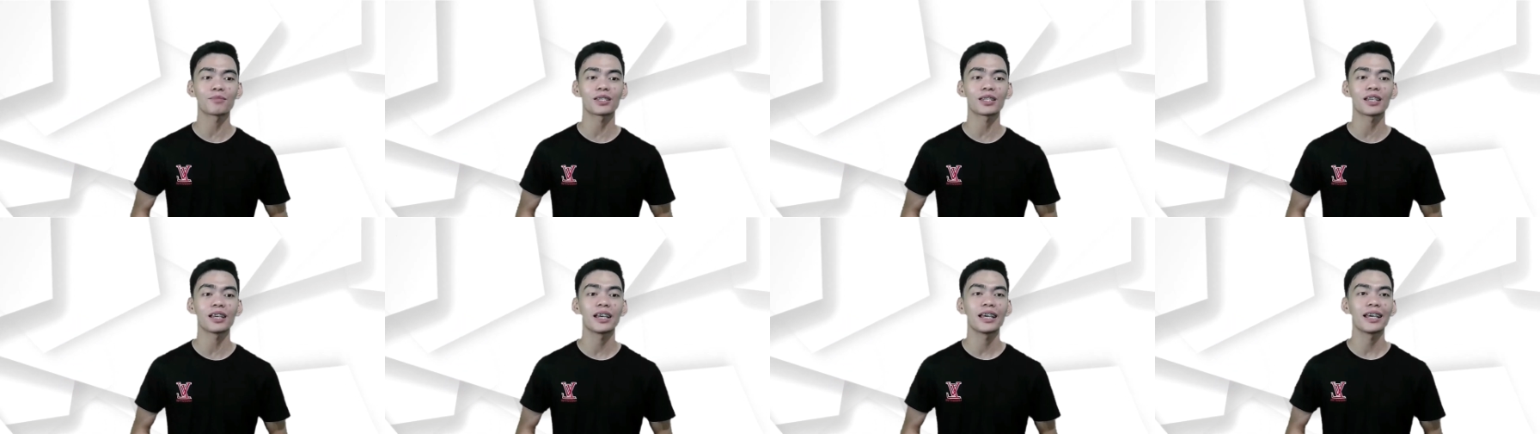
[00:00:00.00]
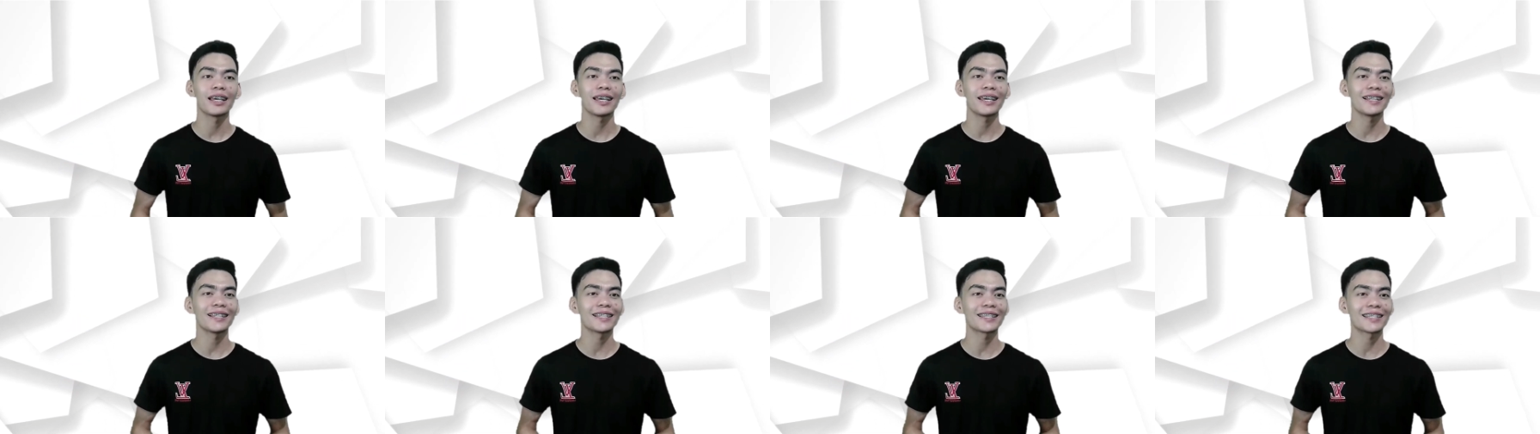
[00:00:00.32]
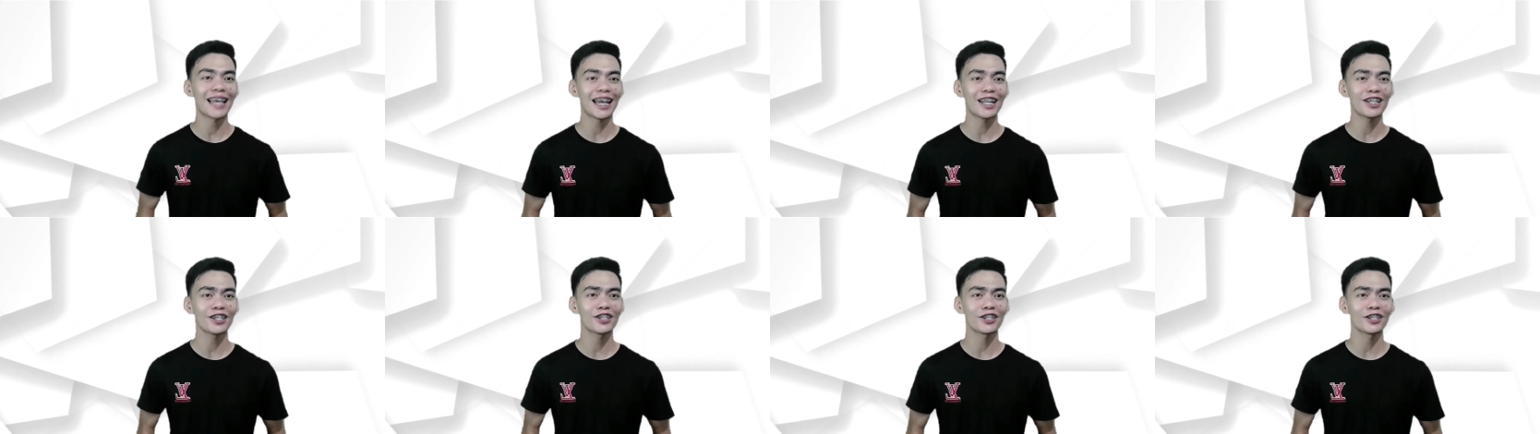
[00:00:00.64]

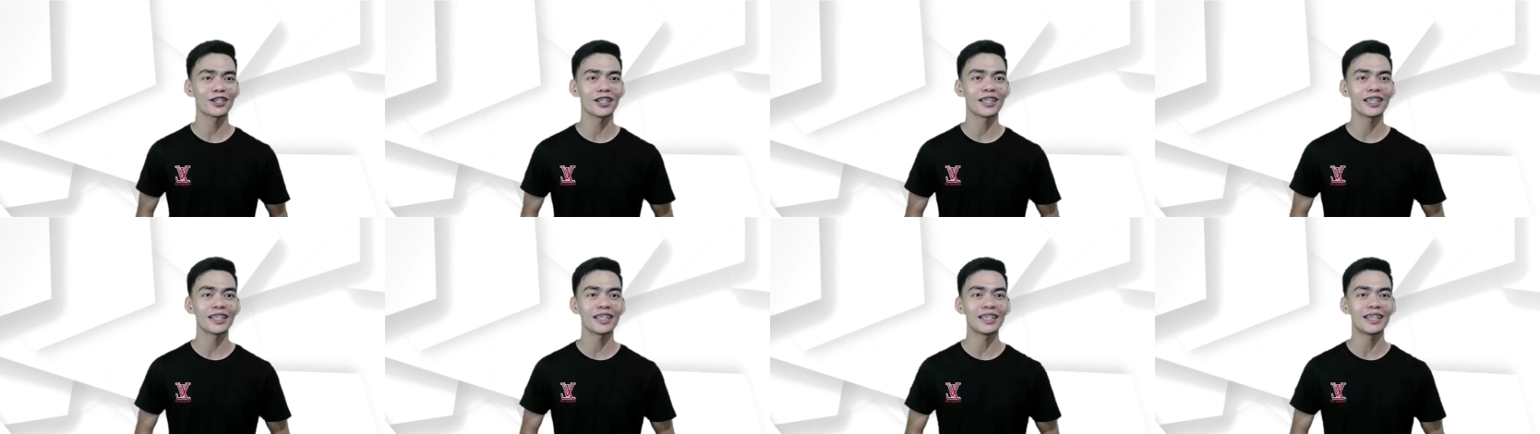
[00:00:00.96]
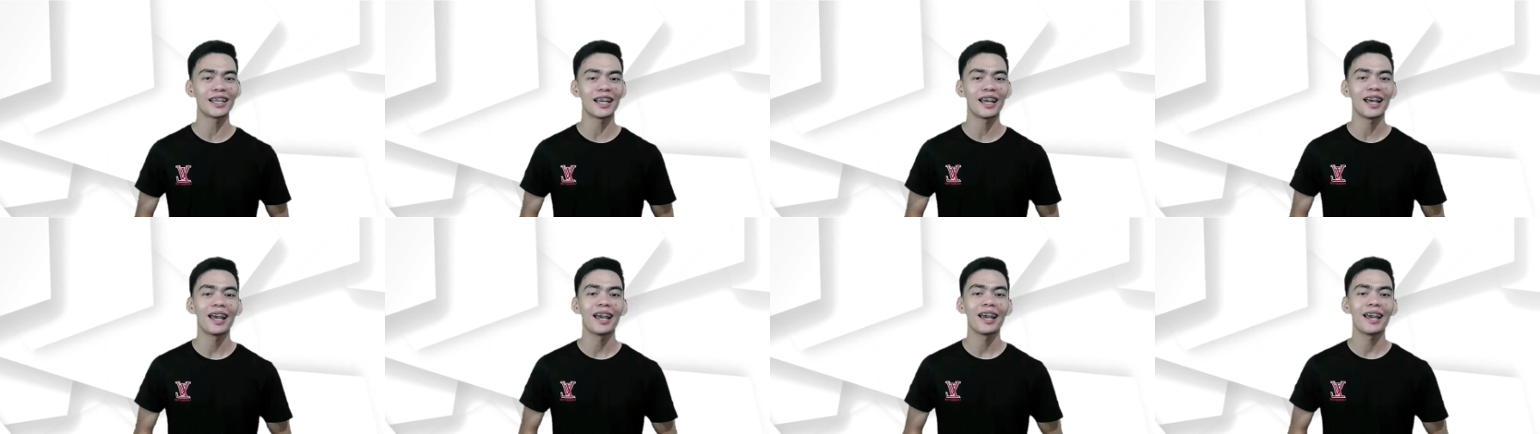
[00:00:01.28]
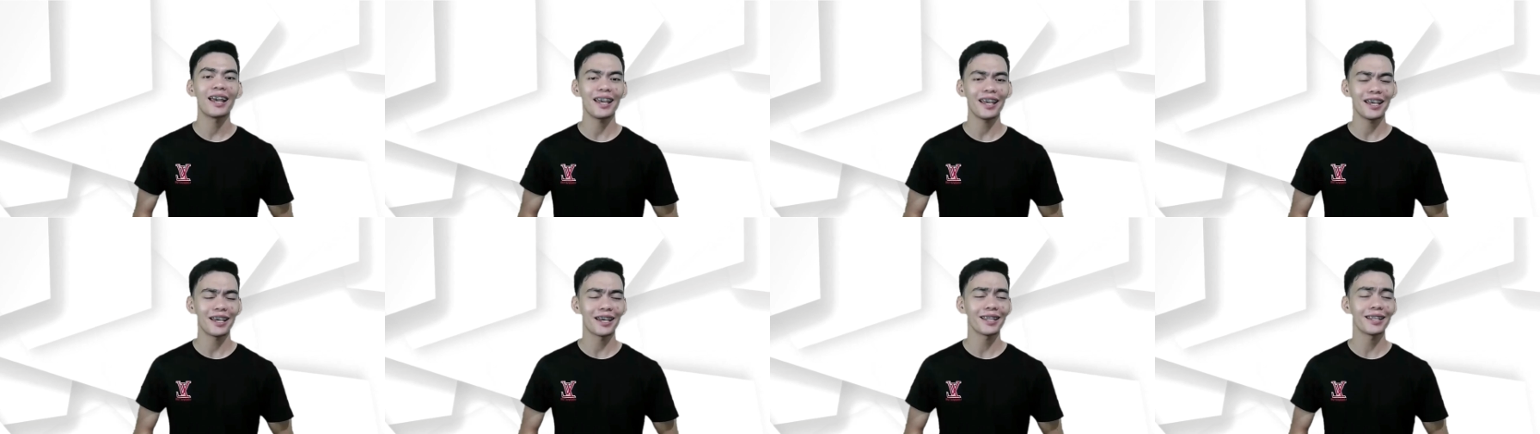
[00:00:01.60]
intentionally
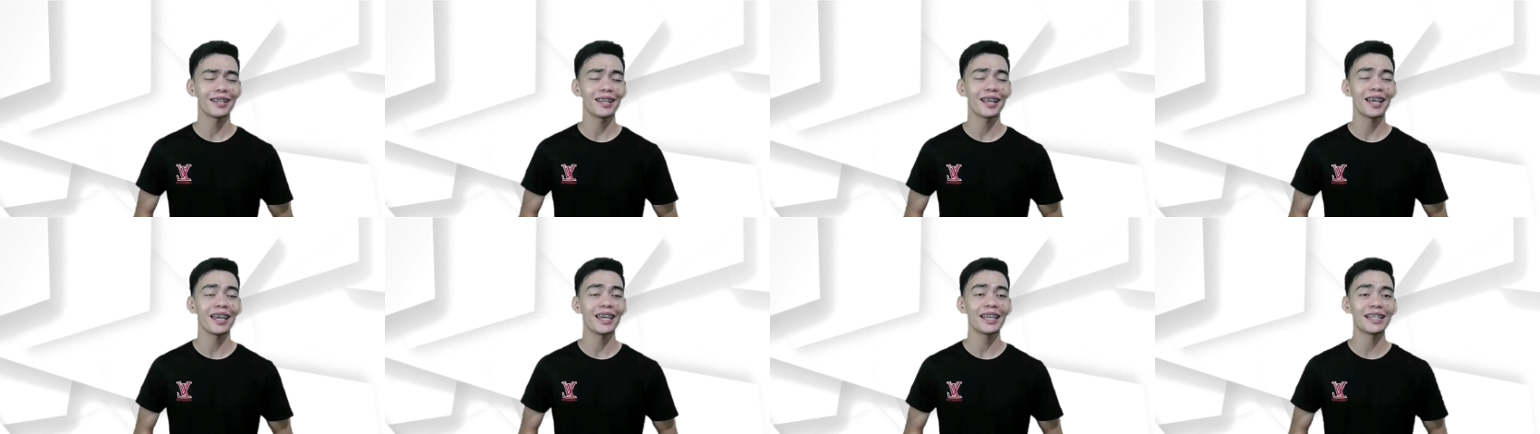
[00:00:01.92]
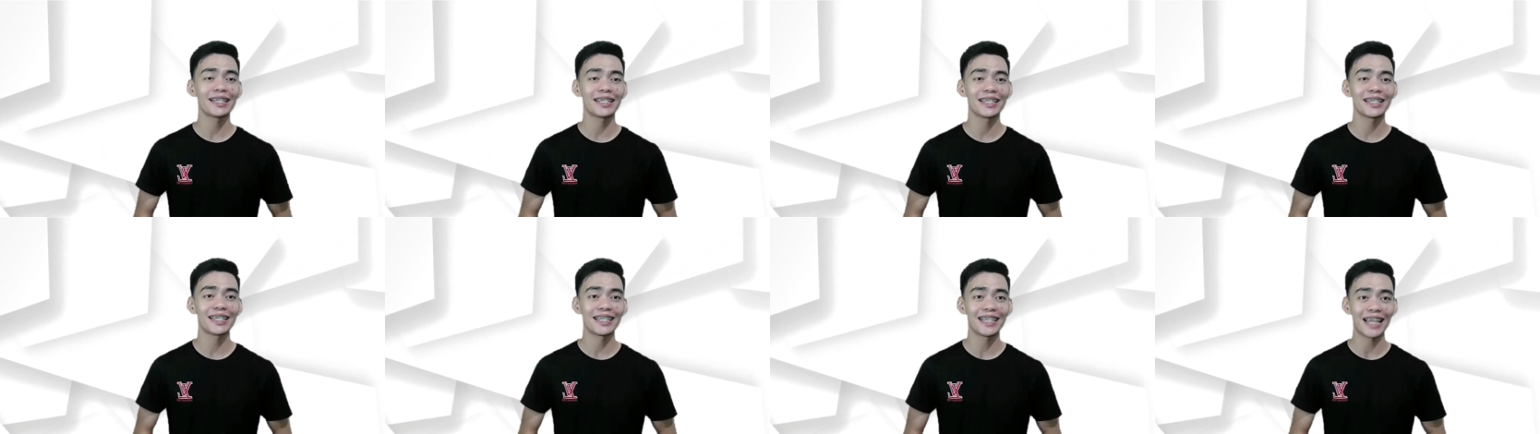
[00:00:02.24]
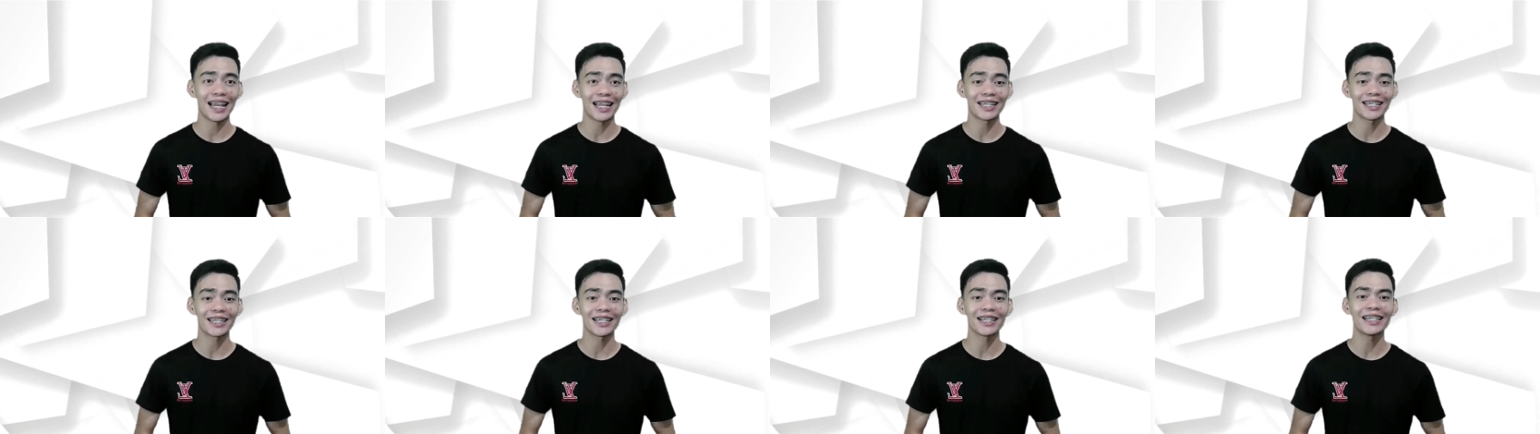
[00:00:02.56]
and
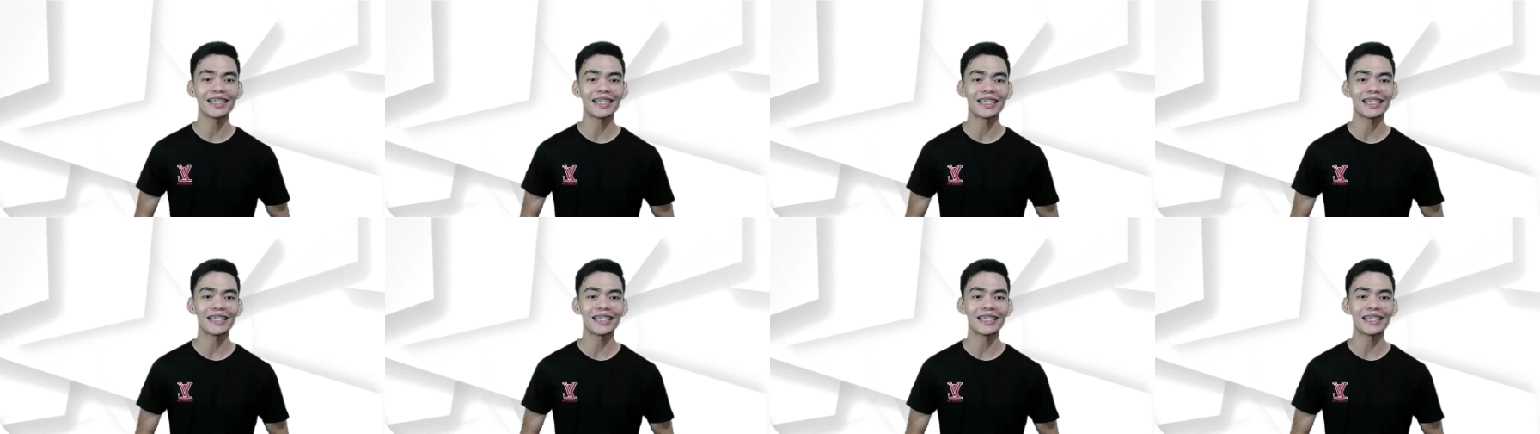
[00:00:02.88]
incidentally.